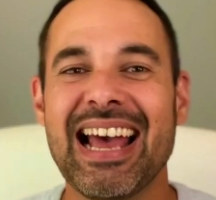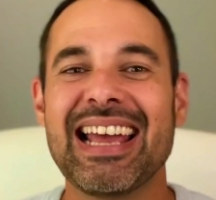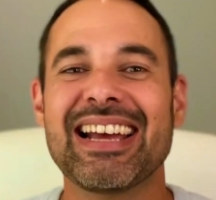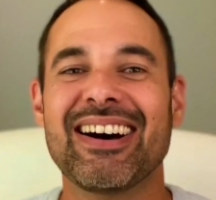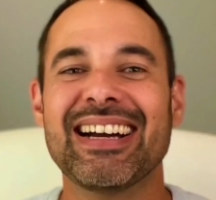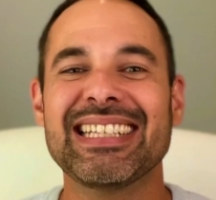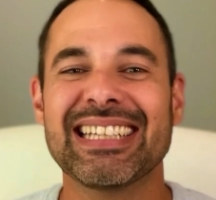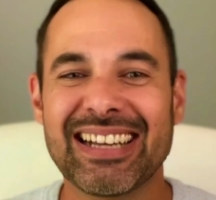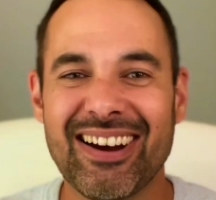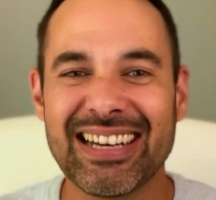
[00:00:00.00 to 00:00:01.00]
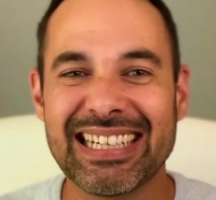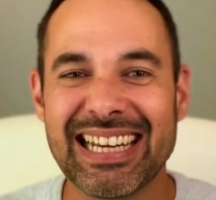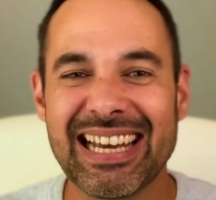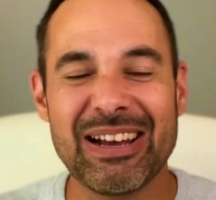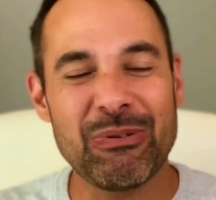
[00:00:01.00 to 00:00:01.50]
Hey guys, Khalid
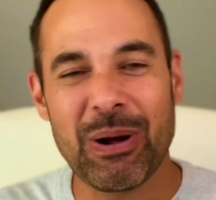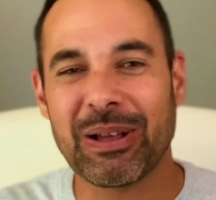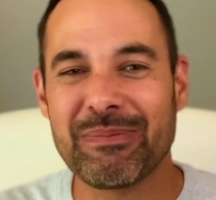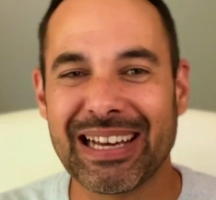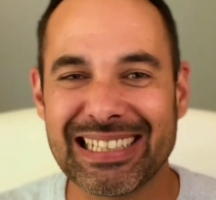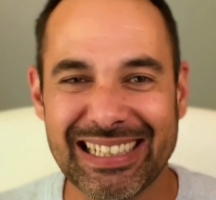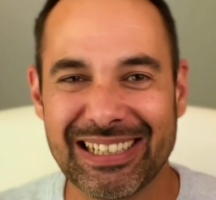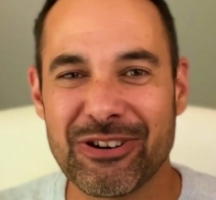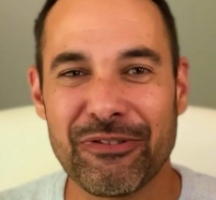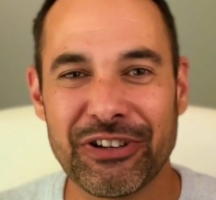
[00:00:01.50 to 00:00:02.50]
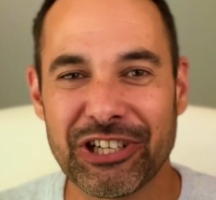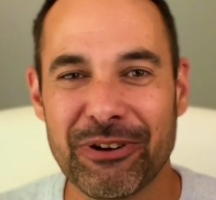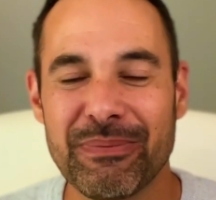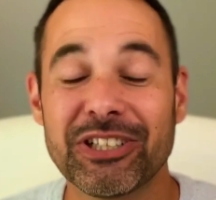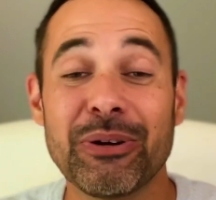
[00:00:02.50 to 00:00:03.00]
here. Welcome back to Clinical Physio.
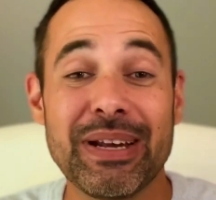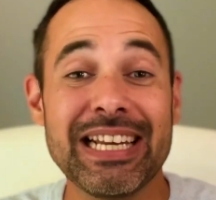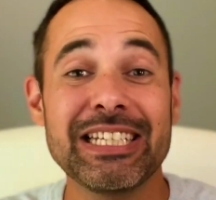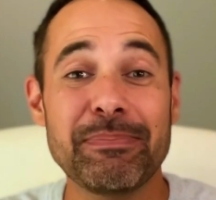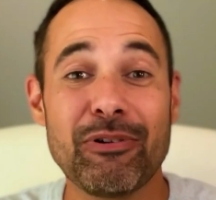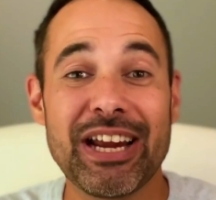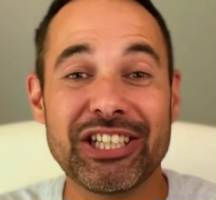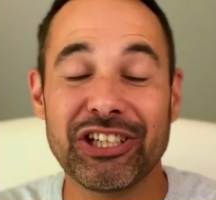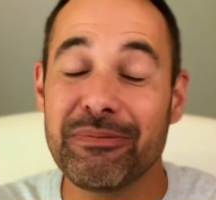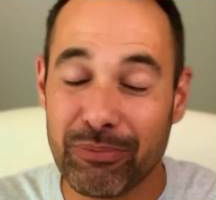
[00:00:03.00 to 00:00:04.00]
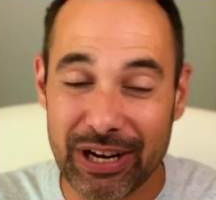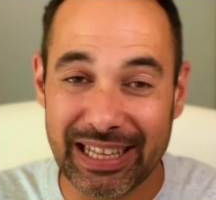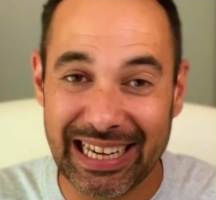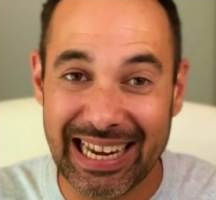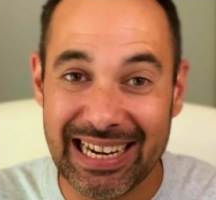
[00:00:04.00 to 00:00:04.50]
So inspiration,
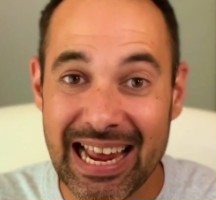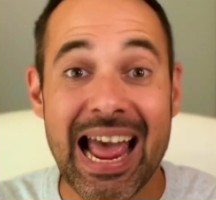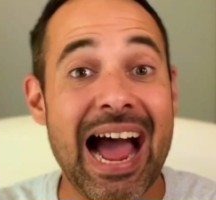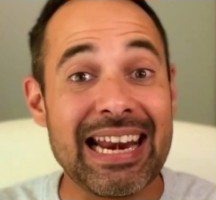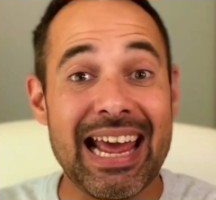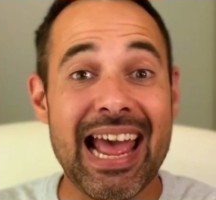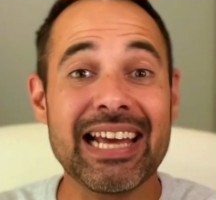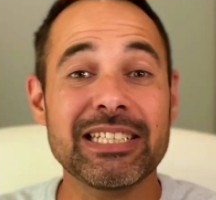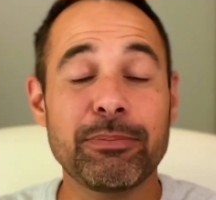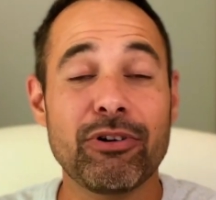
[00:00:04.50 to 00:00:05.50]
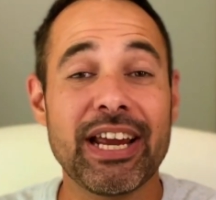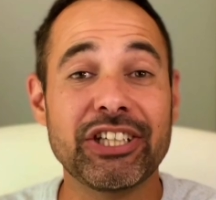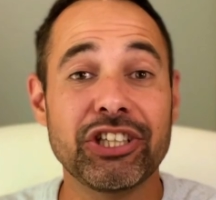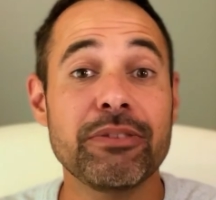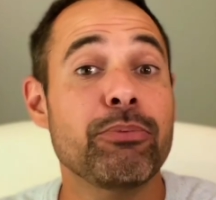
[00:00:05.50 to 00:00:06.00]
breathing in, and
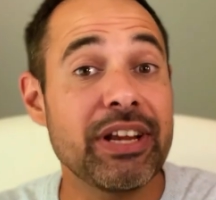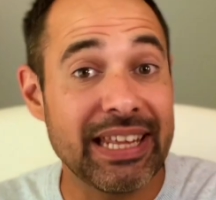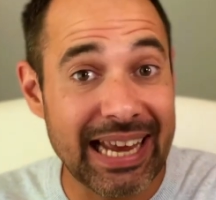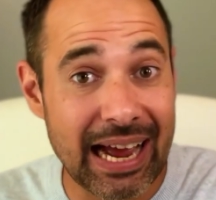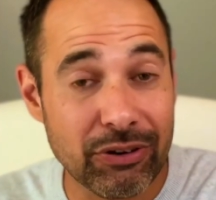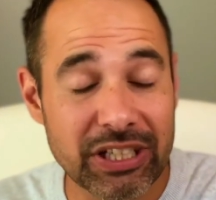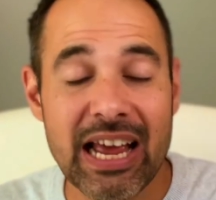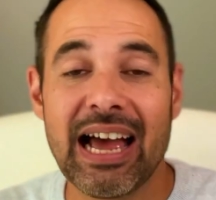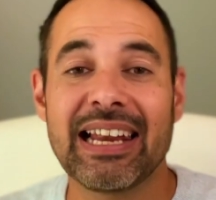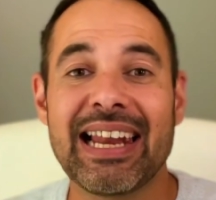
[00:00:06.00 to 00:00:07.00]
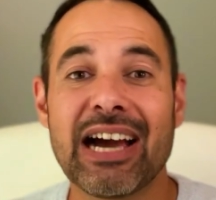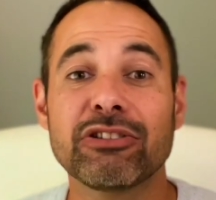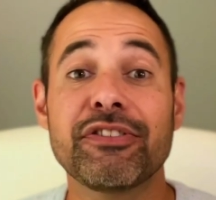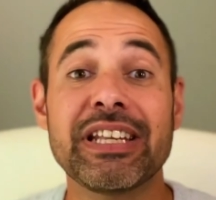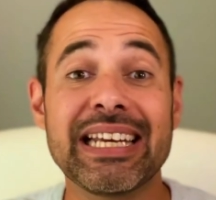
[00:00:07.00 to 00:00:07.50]
expiration, breathing out,
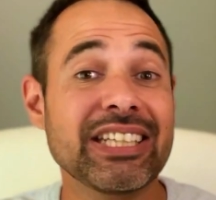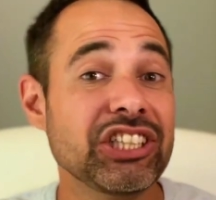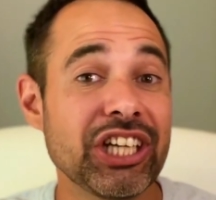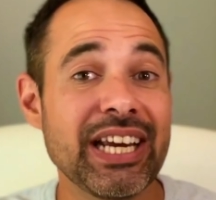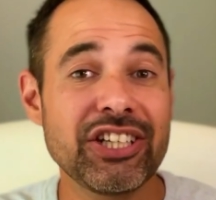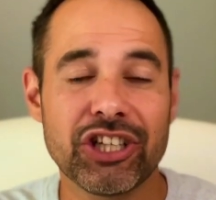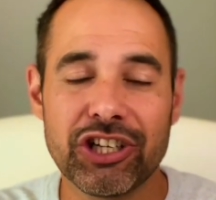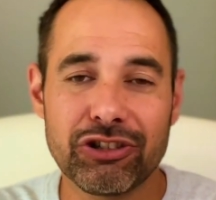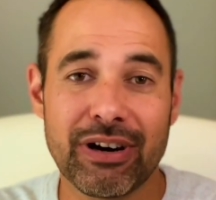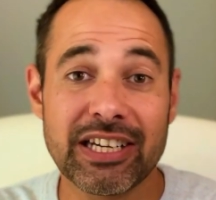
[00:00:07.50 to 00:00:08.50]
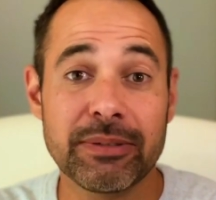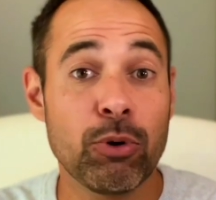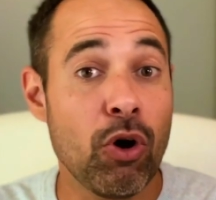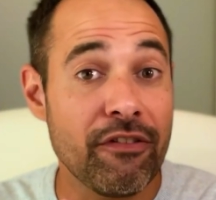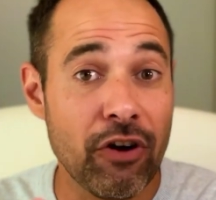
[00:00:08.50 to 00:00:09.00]
allows for the exchange and
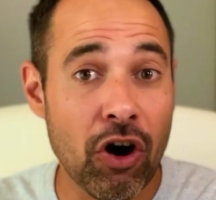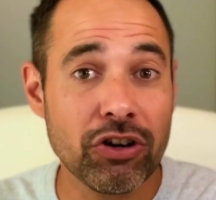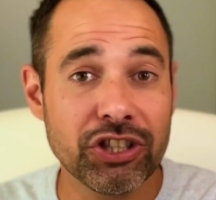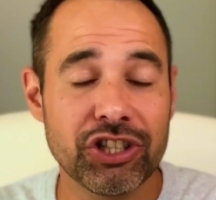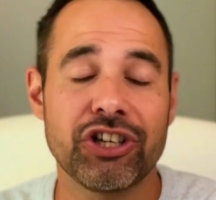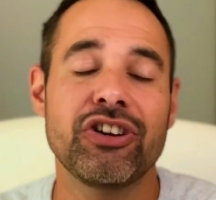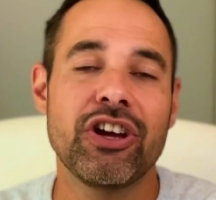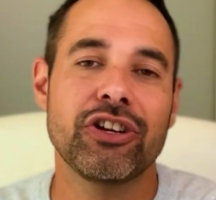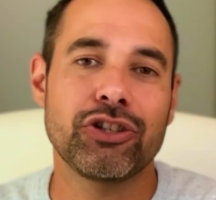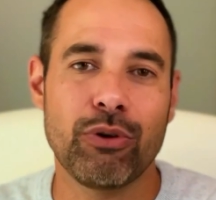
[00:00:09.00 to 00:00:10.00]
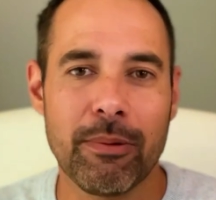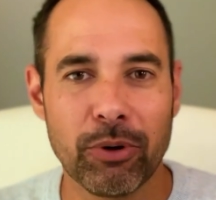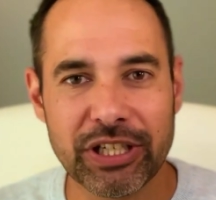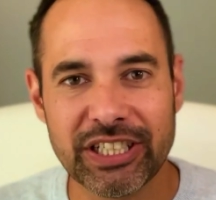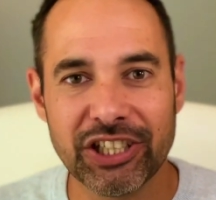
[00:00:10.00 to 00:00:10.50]
transport of oxygen to our
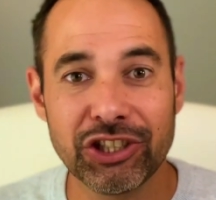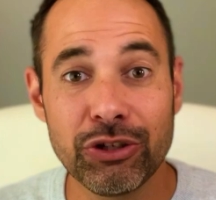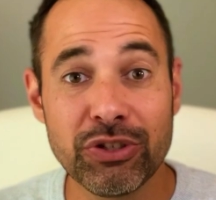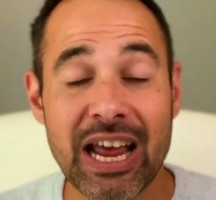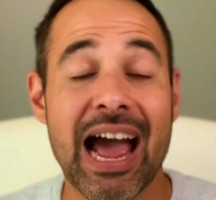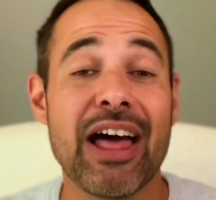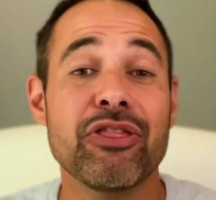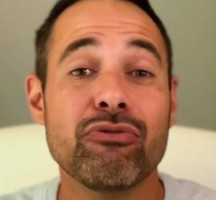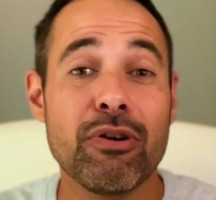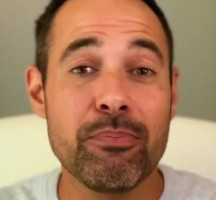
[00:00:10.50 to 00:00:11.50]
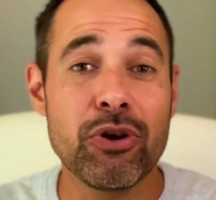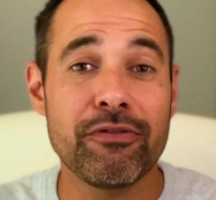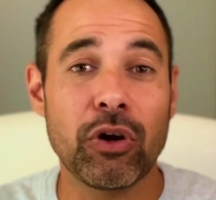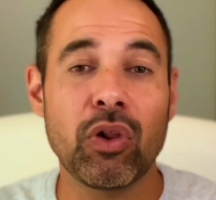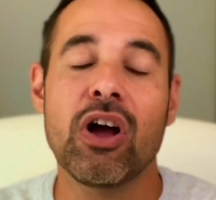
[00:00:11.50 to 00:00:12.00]
body tissues and the
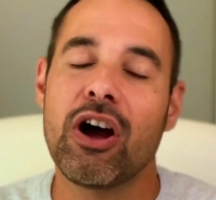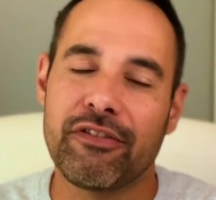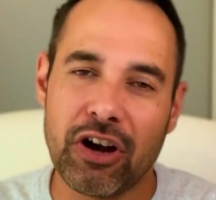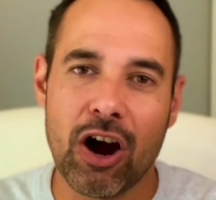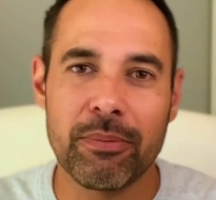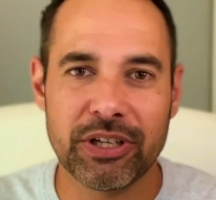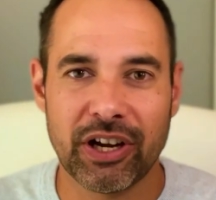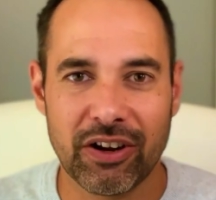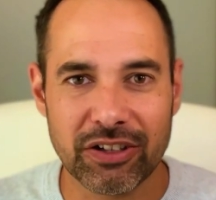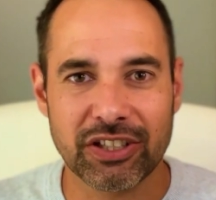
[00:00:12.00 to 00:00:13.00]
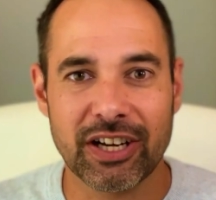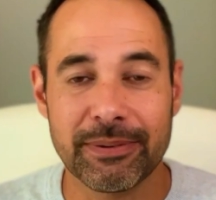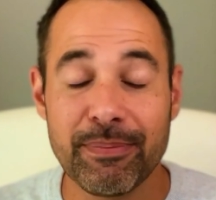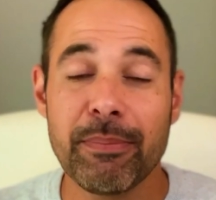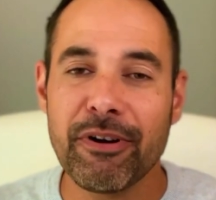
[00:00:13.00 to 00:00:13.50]
removal of carbon
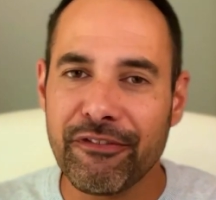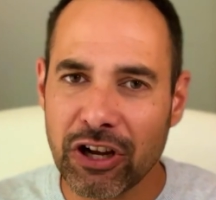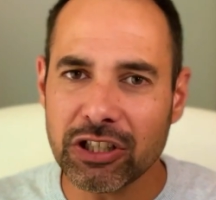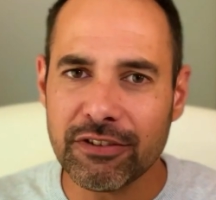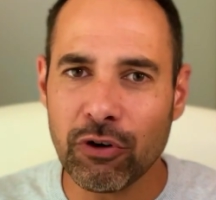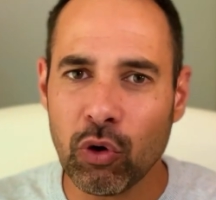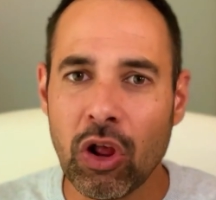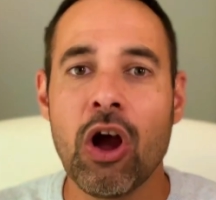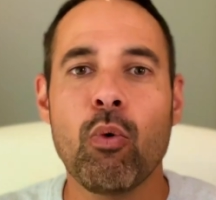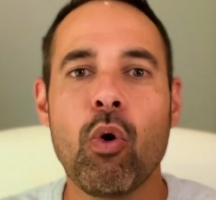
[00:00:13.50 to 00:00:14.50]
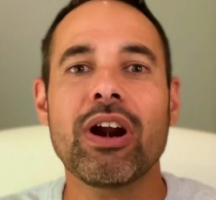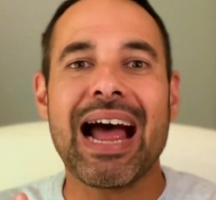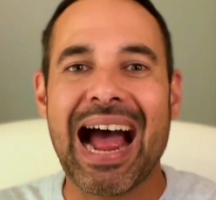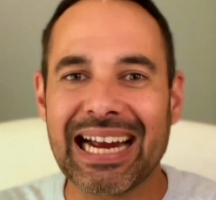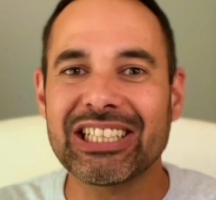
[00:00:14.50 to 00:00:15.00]
dioxide. But first of all,
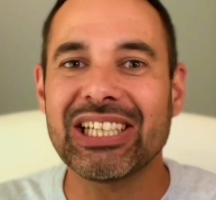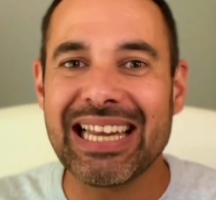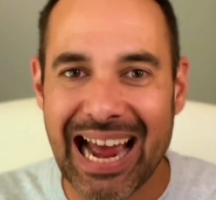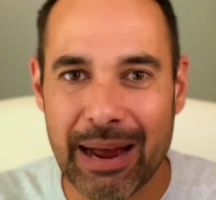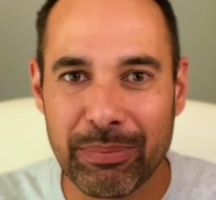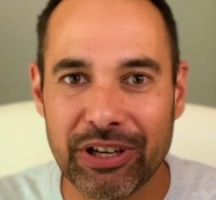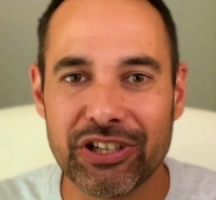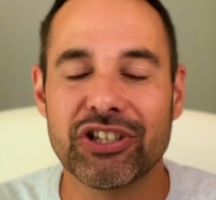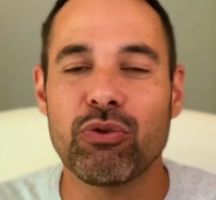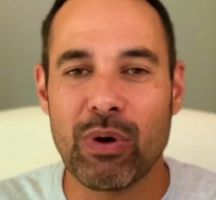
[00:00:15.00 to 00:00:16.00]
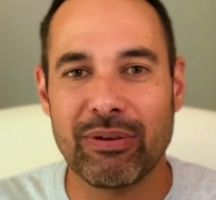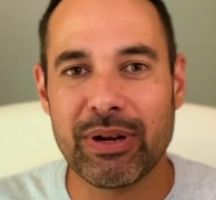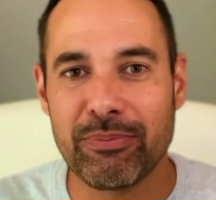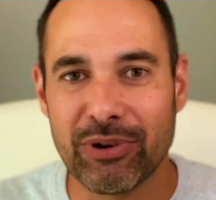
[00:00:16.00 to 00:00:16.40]
what actually happens when we